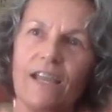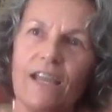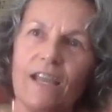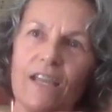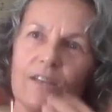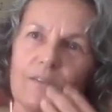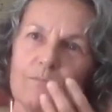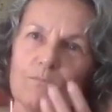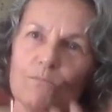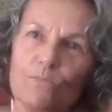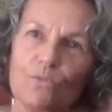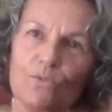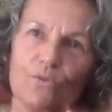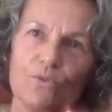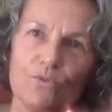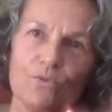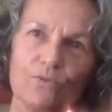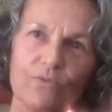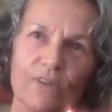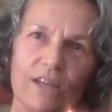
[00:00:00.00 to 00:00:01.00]
and
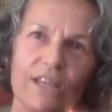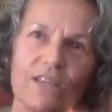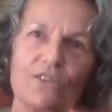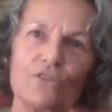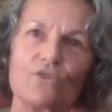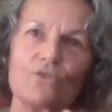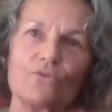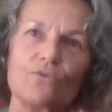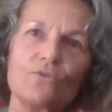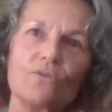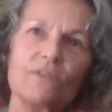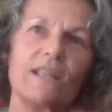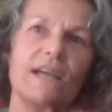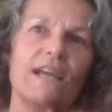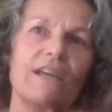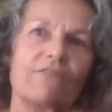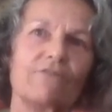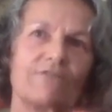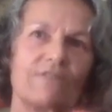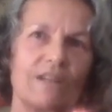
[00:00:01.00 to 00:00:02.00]
move and do
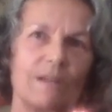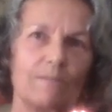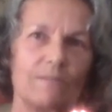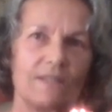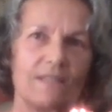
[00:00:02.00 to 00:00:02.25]
life from